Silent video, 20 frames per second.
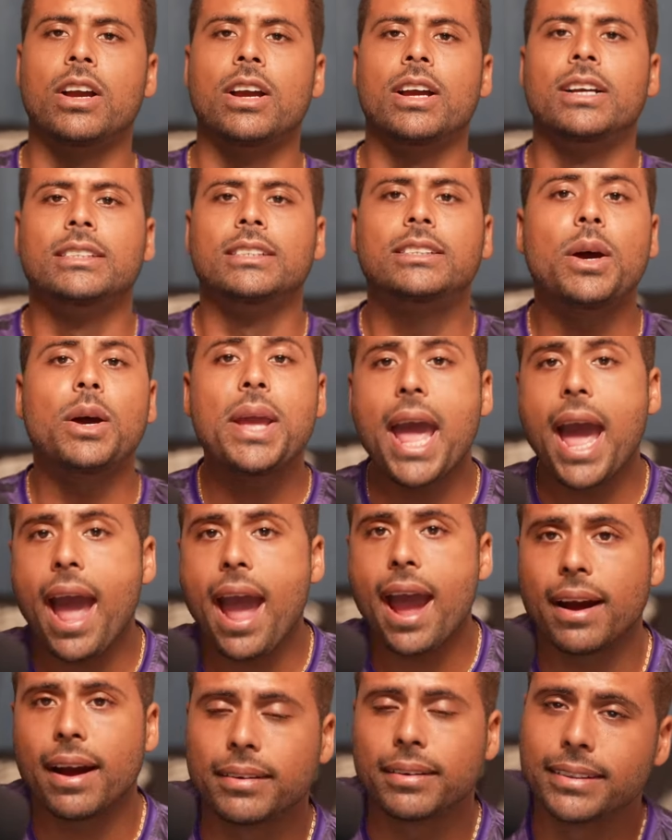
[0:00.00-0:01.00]
So
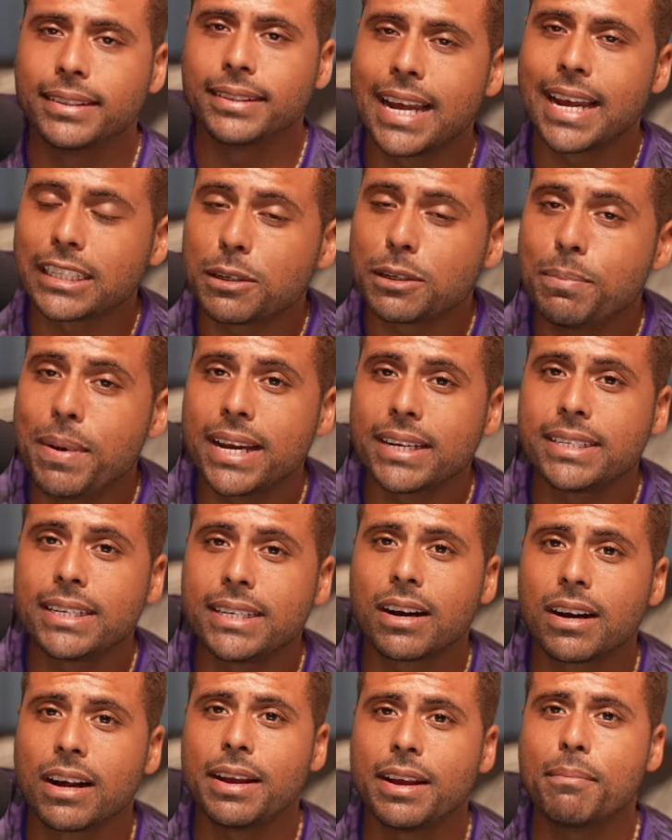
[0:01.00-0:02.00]
yeah, that's
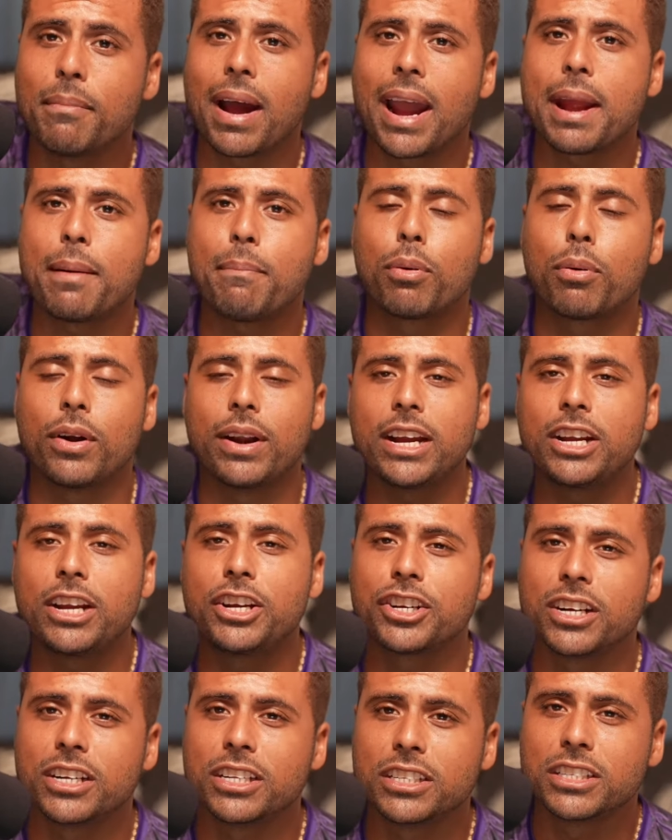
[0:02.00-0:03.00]
basically my
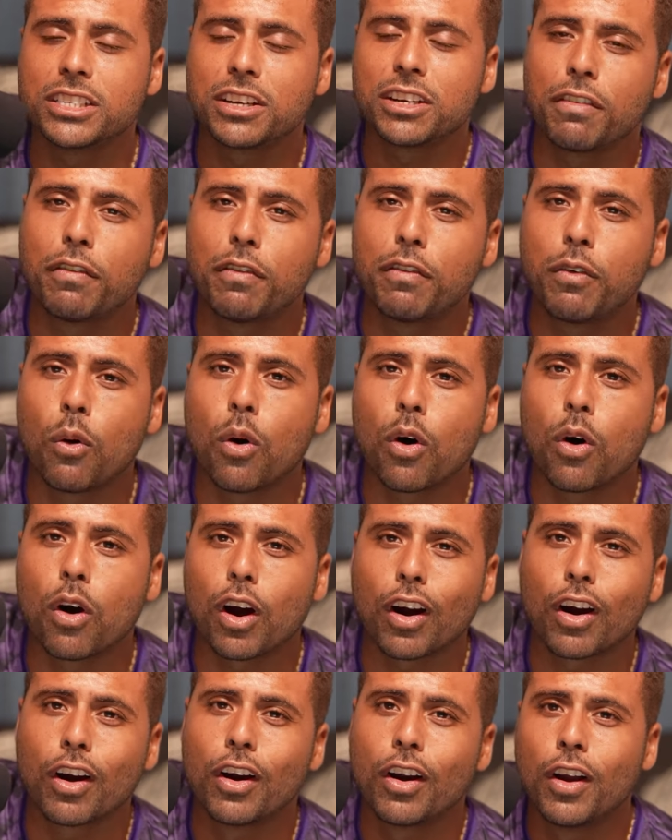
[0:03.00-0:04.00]
predictions
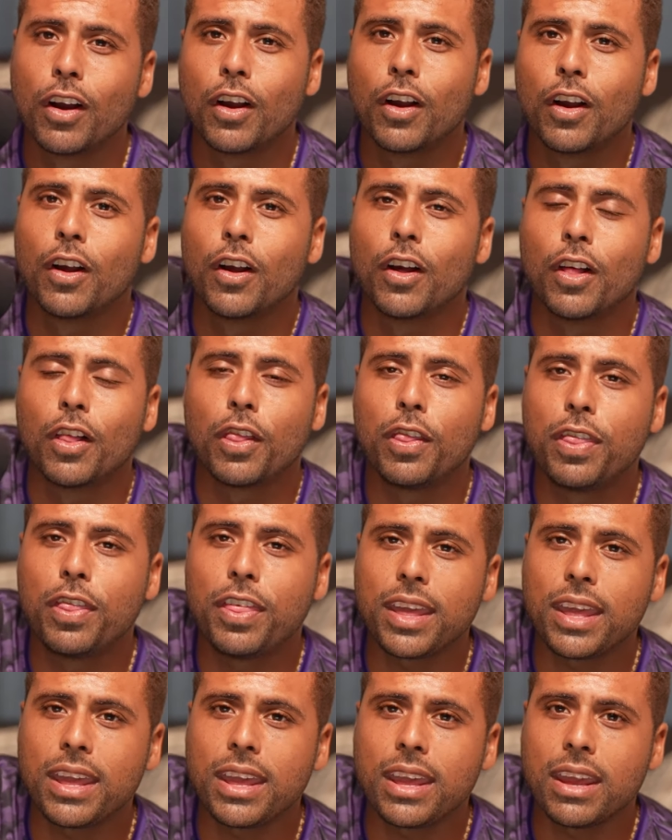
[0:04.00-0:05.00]
for
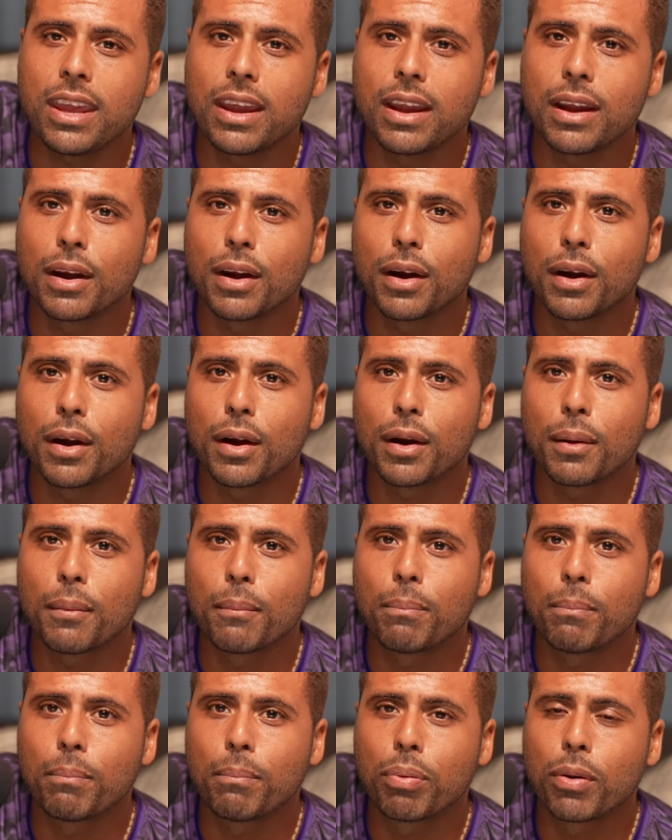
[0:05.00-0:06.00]
the
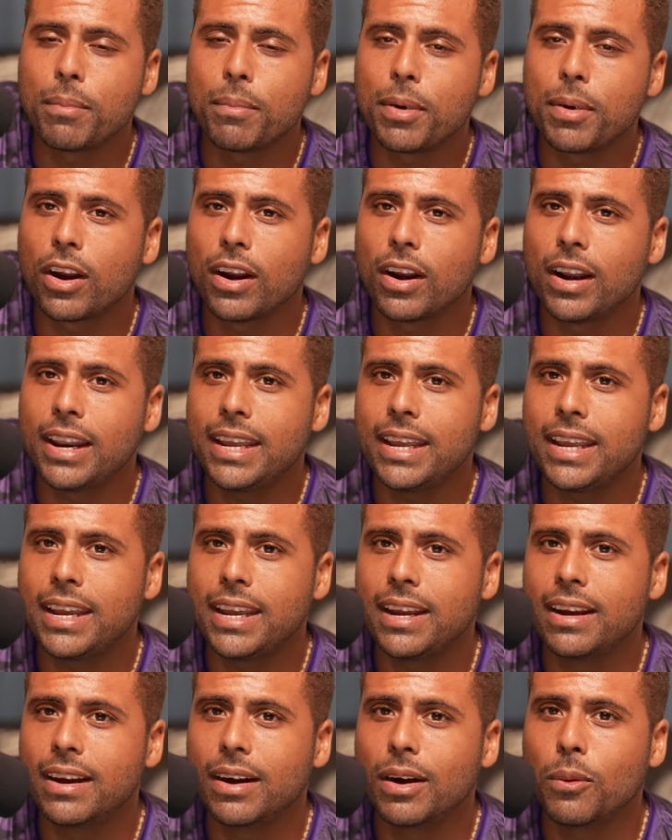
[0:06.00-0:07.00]
Premier
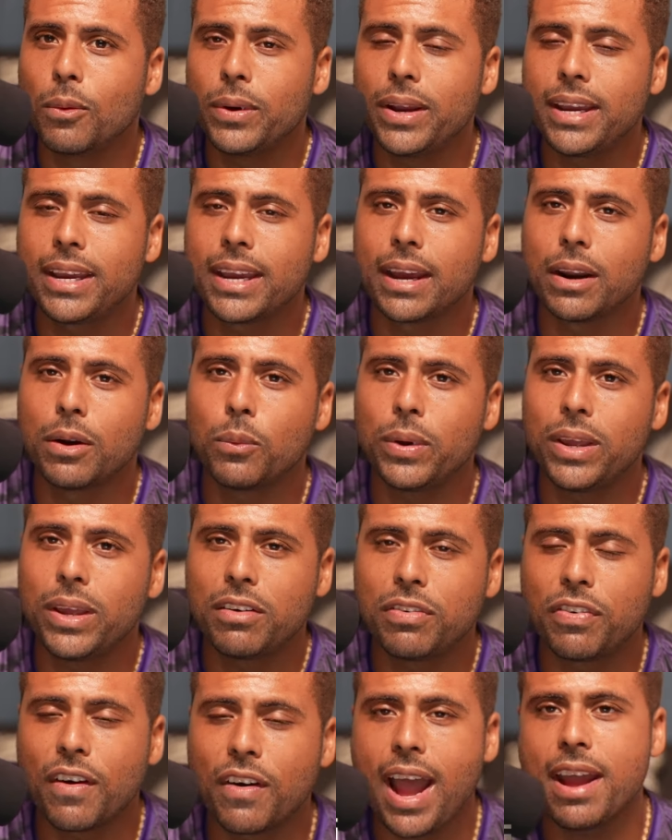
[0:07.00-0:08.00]
League weekend, week
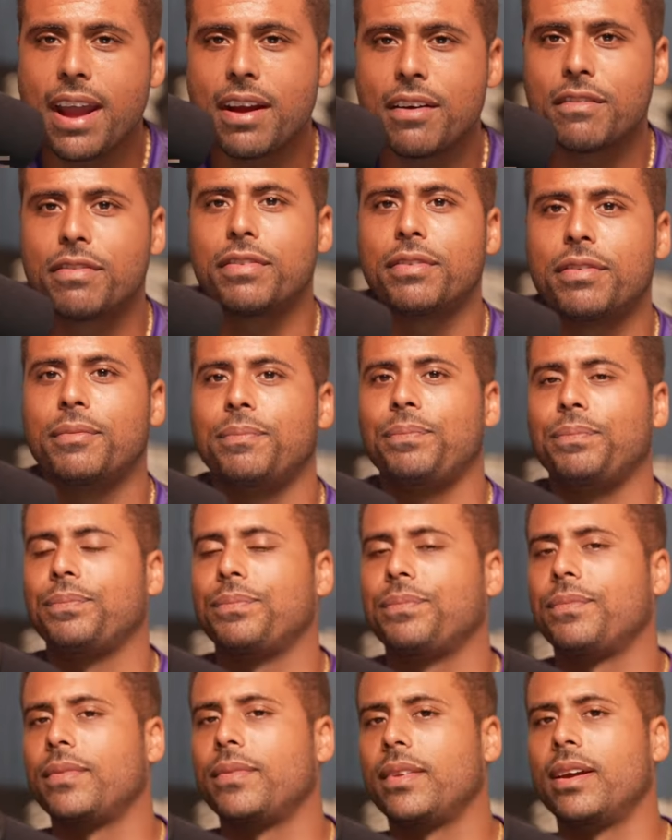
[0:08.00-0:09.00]
5.
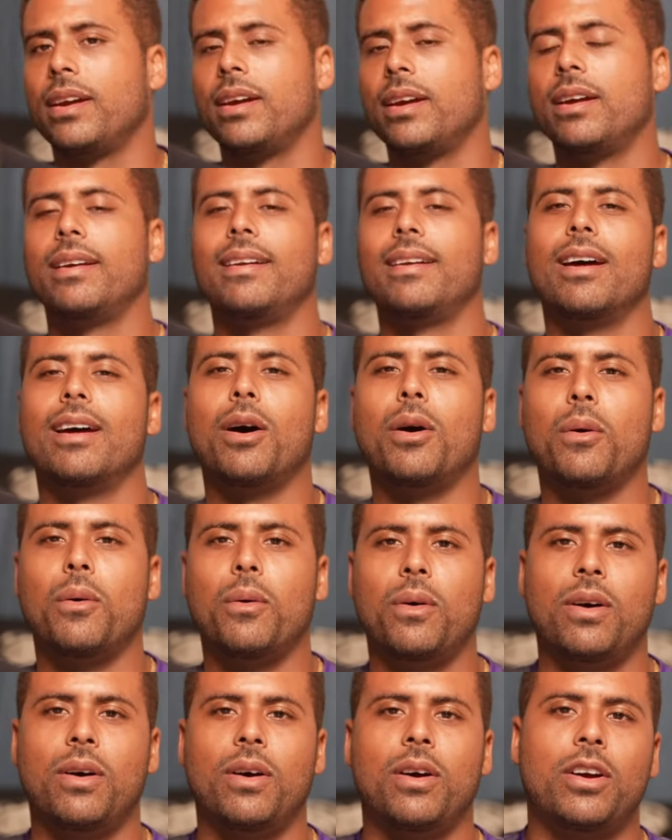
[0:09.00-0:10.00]
Now,
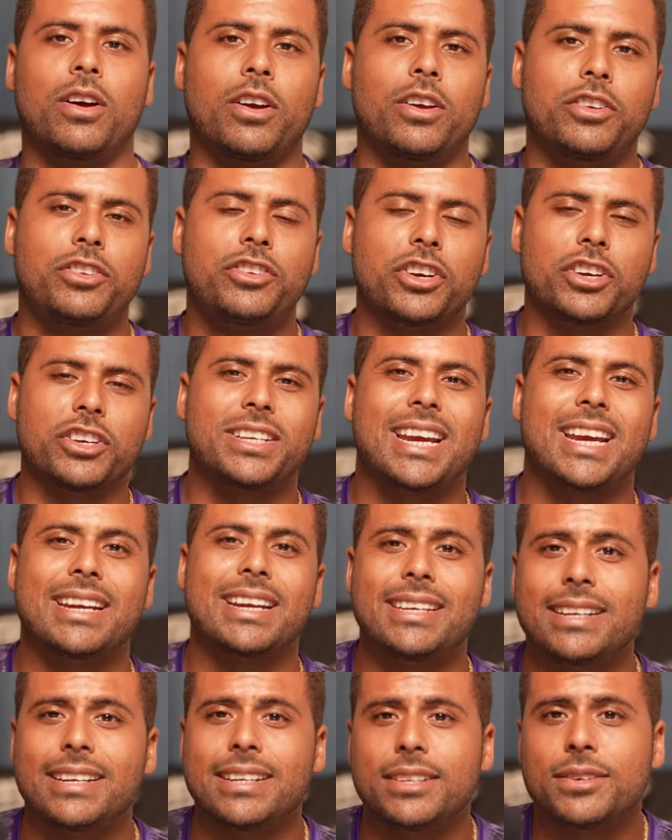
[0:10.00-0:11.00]
just
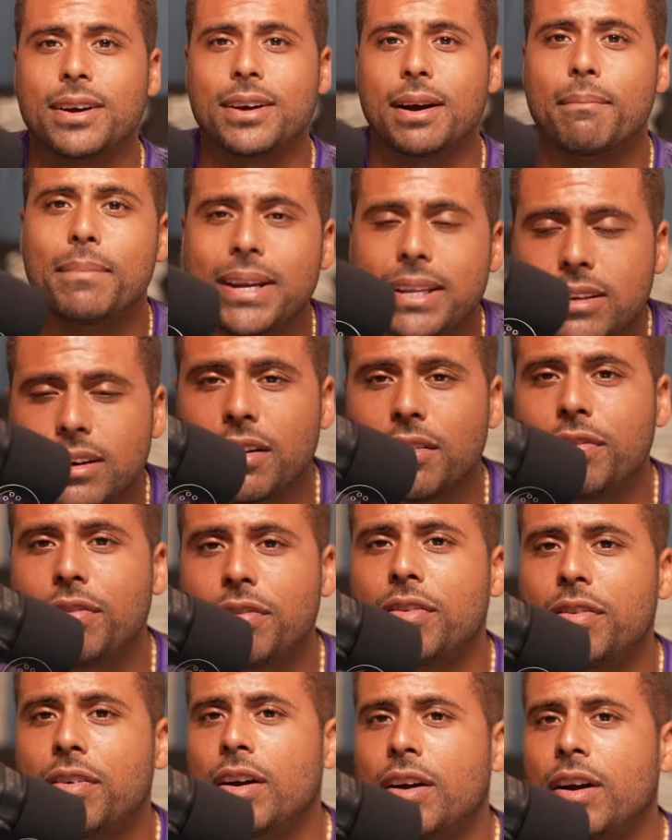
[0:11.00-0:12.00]
getting into a bit of